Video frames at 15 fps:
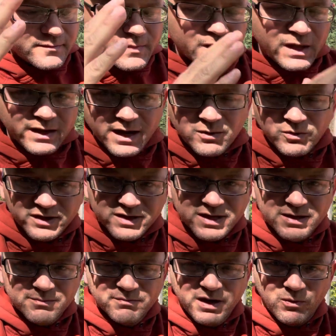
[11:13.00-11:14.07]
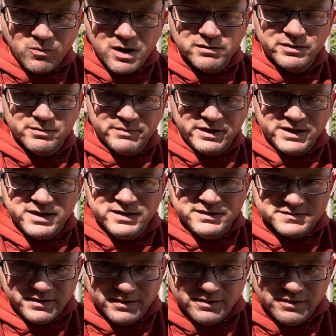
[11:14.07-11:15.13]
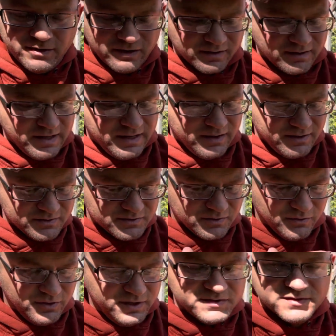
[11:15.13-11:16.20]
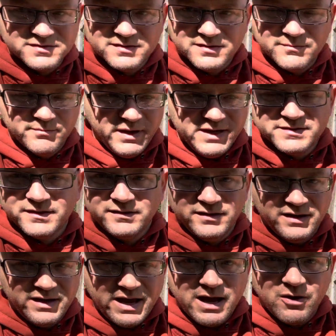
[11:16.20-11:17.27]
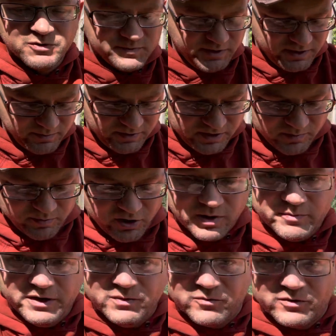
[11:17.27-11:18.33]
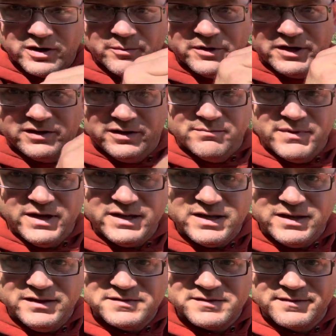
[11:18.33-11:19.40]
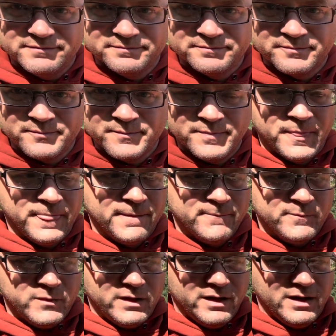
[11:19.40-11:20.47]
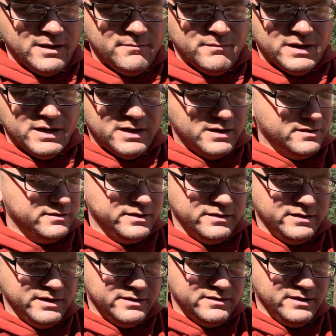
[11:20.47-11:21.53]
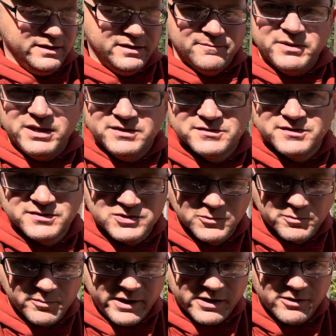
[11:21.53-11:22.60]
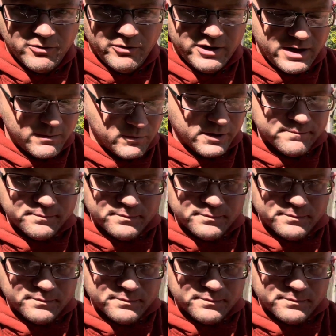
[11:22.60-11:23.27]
and I wanna keep my wallet and my keys in here. So this basically now has become a compartment where I'm gonna clip my keys, and it appeases super paranoid Emra,